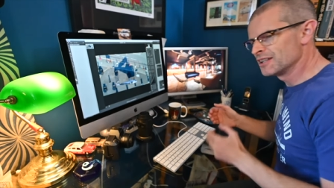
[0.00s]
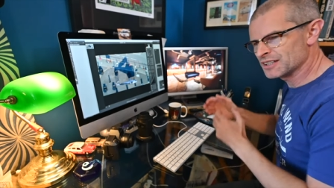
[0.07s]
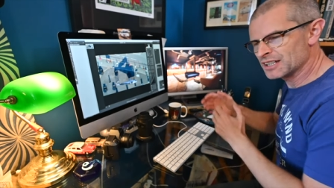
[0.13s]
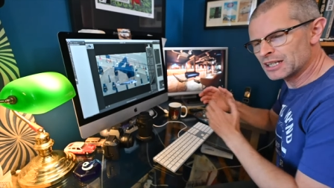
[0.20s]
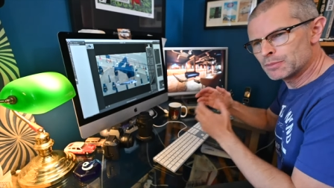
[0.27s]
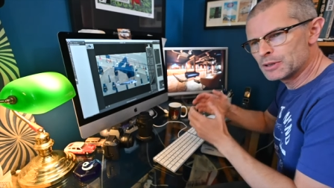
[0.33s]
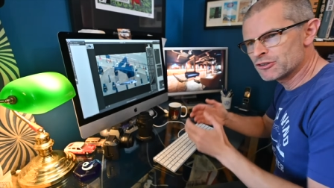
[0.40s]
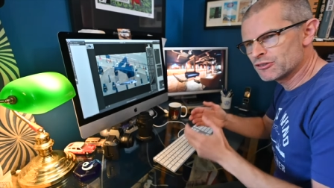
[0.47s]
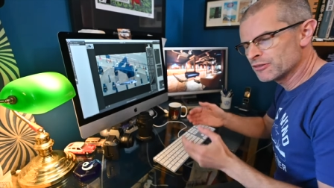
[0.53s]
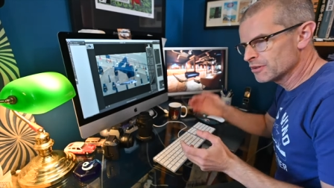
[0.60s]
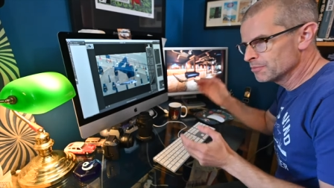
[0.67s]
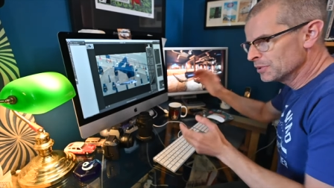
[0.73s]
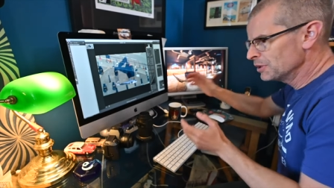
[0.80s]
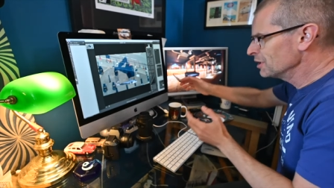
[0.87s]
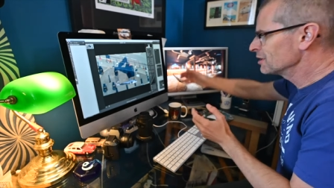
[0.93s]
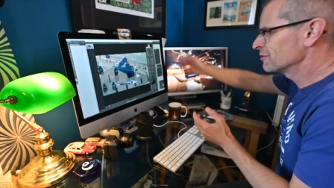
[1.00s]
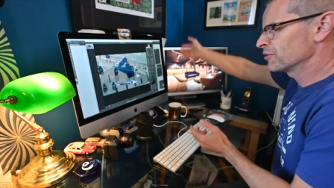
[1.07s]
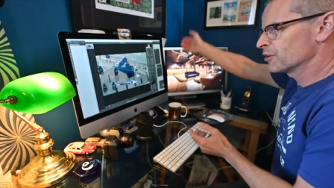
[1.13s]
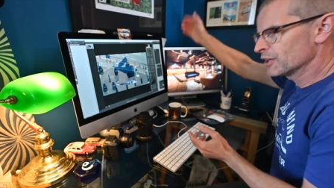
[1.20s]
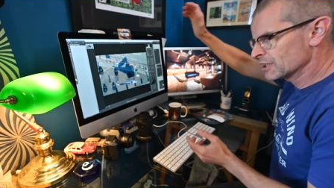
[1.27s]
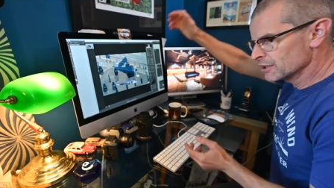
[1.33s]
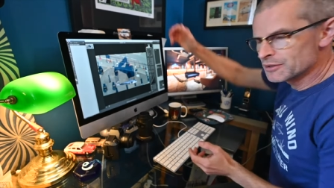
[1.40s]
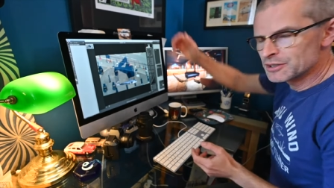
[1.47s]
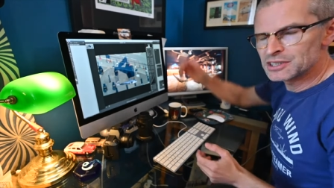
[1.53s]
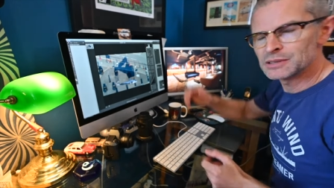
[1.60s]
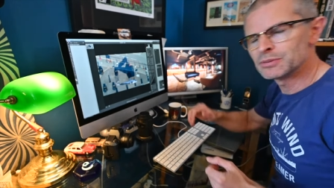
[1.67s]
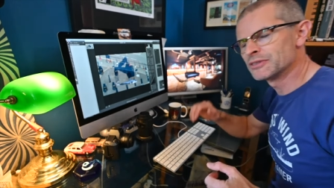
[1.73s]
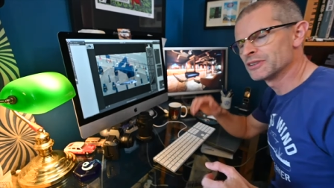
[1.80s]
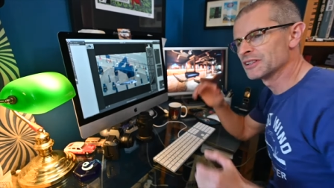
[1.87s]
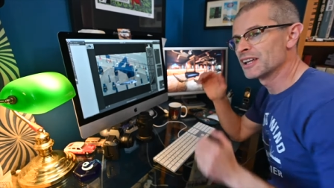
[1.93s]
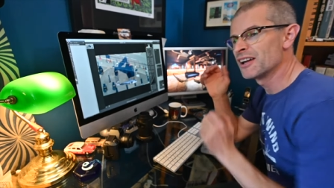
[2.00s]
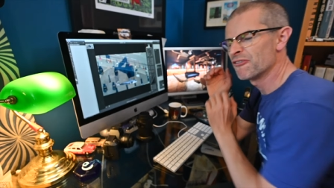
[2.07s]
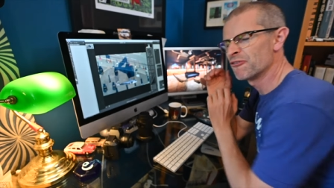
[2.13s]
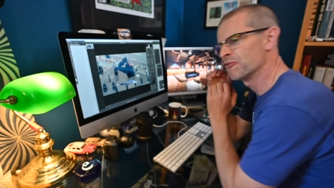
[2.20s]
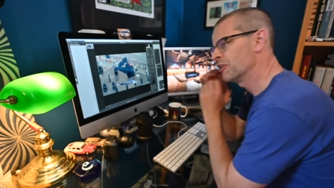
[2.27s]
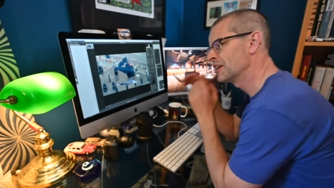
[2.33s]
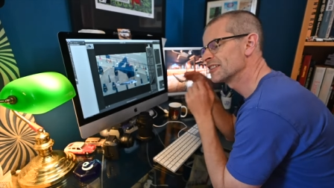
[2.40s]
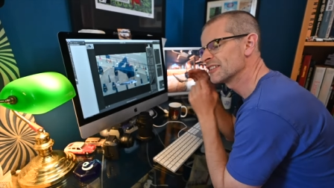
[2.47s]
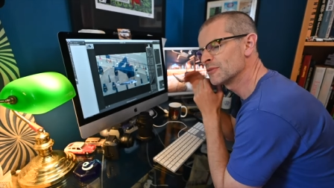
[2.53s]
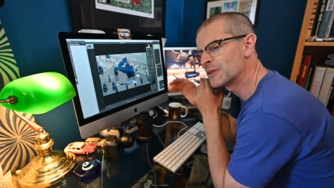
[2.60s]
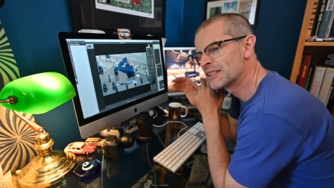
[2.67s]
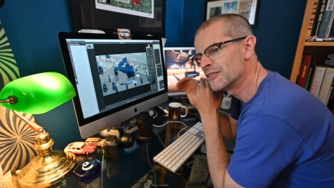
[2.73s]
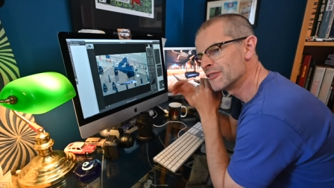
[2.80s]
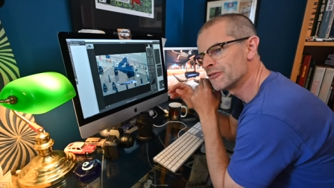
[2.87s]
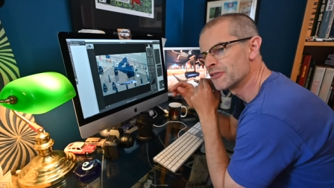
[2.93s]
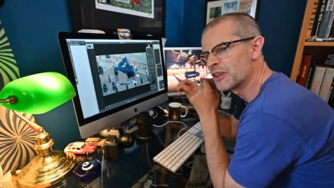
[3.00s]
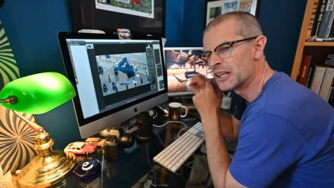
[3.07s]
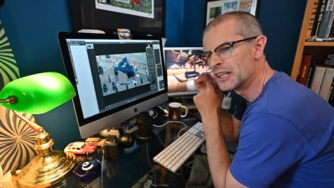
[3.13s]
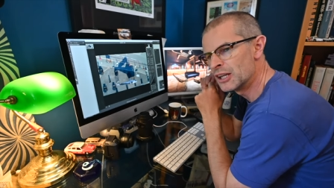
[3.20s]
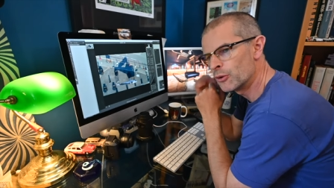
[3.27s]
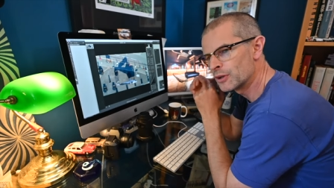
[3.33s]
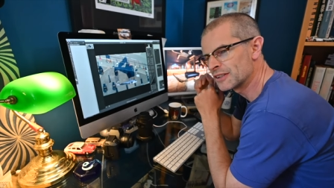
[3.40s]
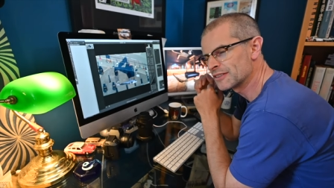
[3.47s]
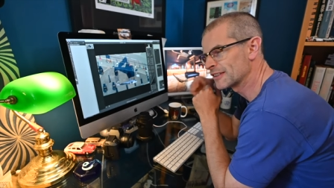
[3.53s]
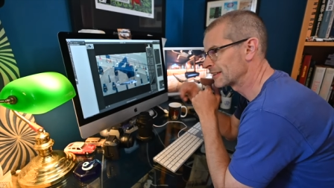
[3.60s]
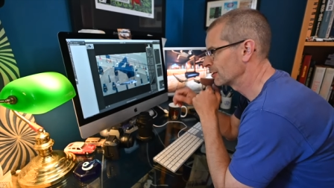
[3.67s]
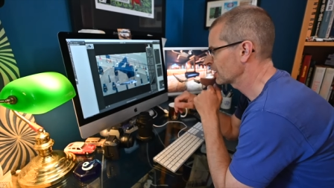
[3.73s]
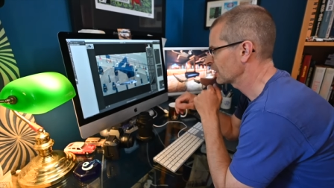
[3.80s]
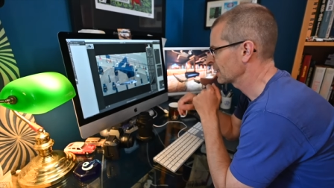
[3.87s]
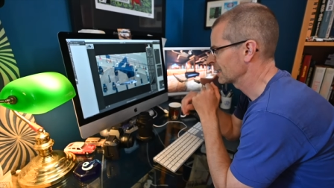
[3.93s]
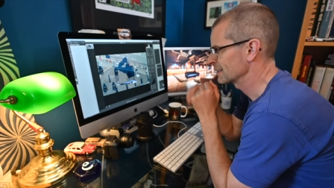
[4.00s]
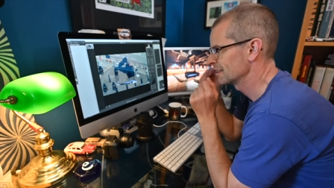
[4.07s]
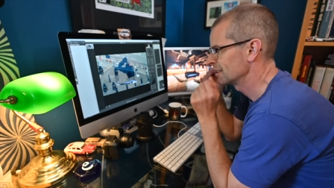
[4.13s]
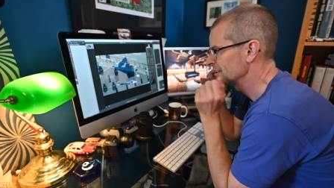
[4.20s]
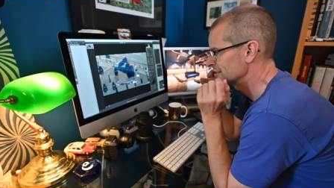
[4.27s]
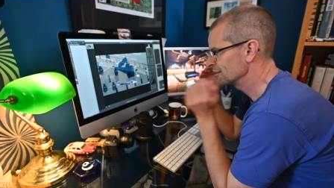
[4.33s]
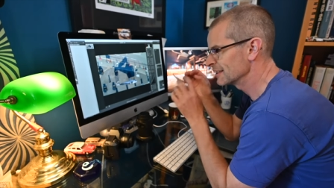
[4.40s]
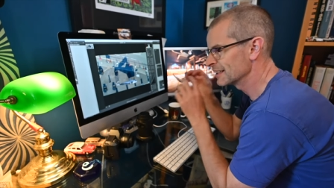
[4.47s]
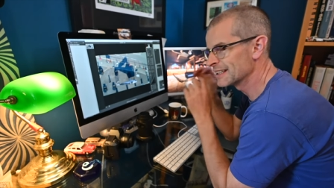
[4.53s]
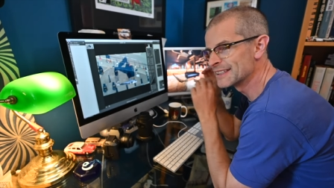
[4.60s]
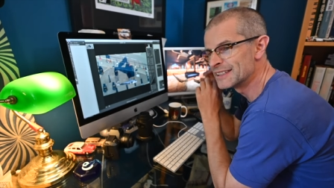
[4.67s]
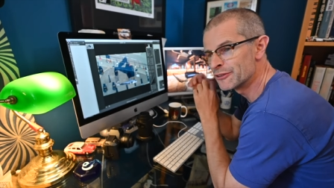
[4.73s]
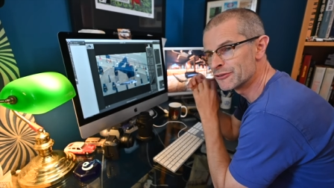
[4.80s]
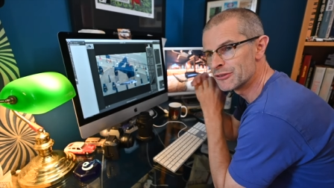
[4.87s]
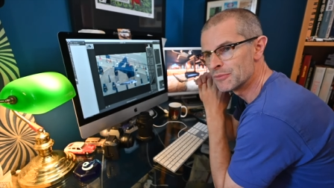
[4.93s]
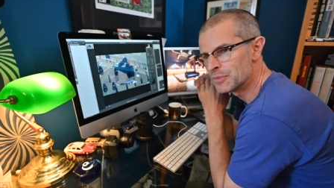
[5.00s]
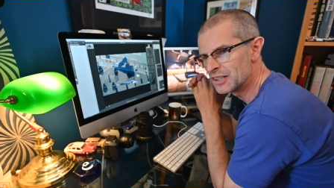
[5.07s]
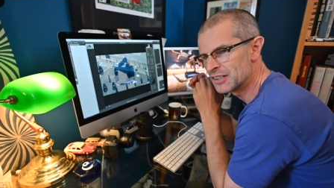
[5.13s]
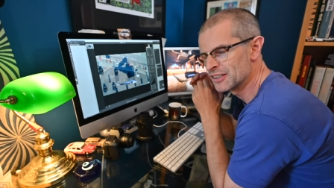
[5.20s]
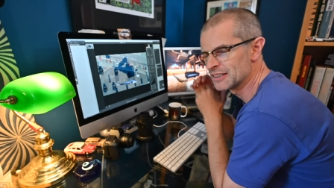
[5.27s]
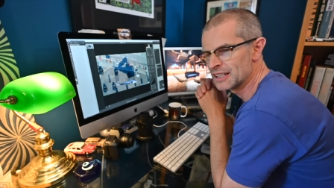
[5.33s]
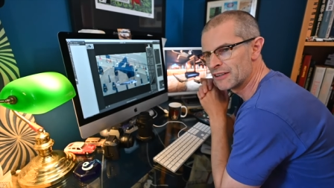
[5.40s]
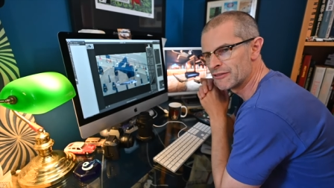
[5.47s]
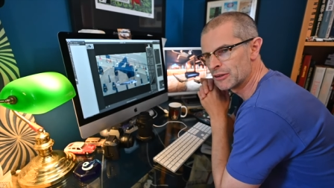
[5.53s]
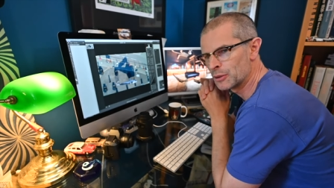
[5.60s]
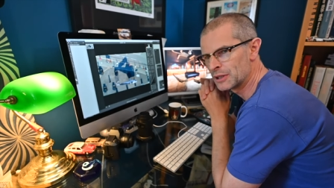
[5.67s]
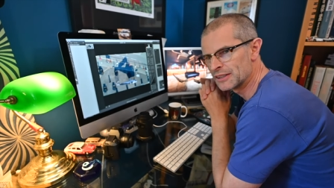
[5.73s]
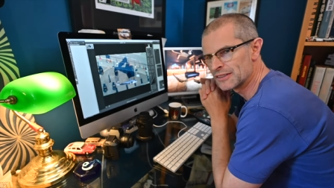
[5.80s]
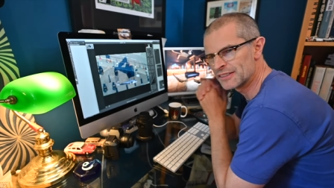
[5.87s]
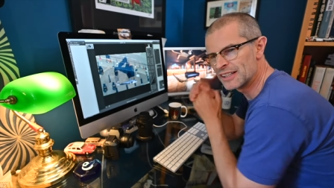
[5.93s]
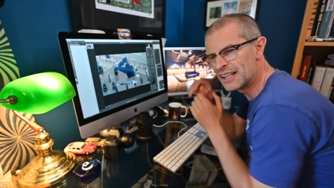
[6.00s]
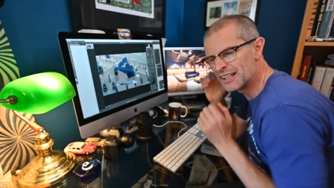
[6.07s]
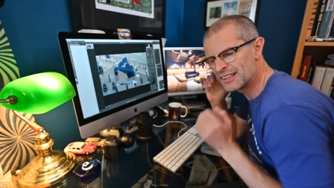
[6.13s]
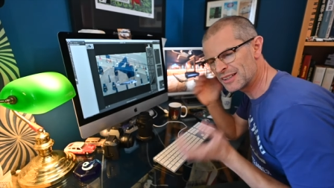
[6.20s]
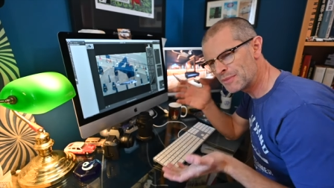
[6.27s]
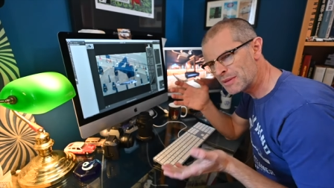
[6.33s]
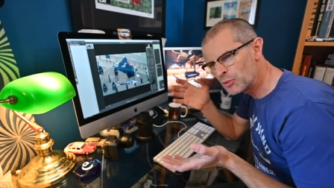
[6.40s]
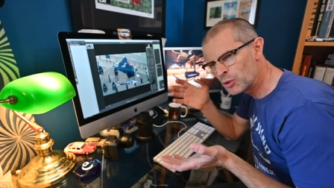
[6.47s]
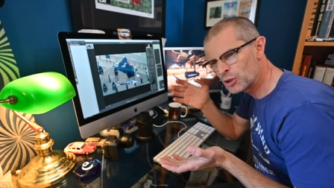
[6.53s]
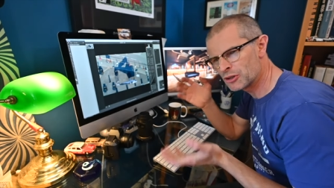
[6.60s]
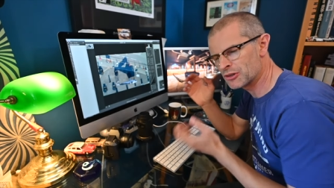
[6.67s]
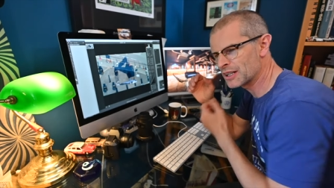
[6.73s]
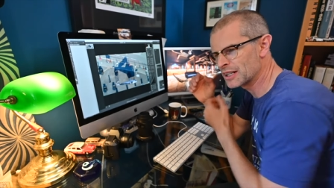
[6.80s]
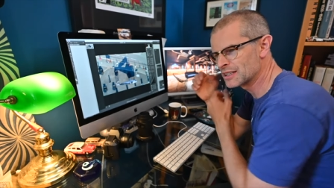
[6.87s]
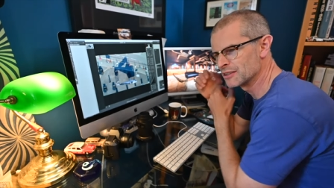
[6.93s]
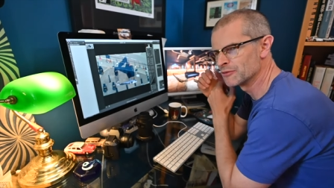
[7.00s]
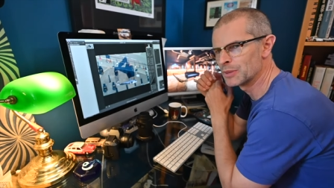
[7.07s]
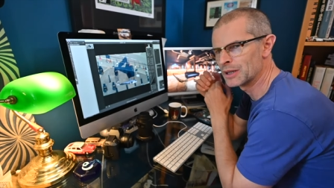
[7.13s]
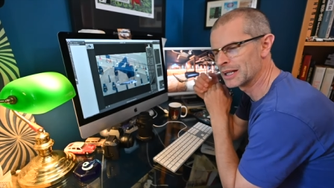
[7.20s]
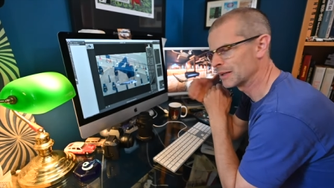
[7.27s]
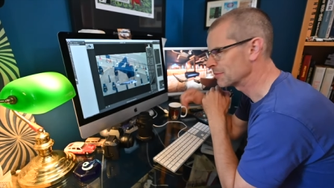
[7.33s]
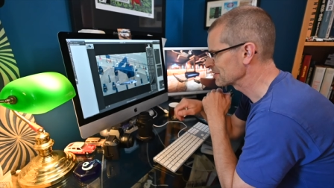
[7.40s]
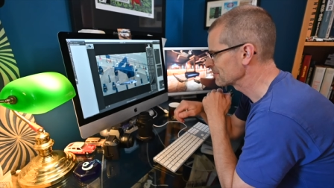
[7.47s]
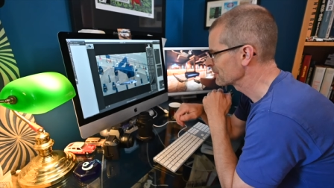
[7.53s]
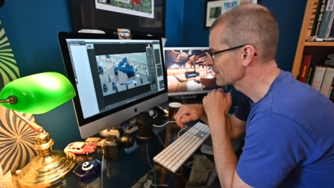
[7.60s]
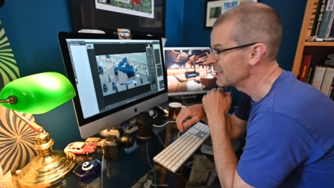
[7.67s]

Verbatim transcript: Take a picture of the bird flying over the top of it. Find something different that no one else is looking at. So you get a different picture to everyone else. Something more creative, perhaps.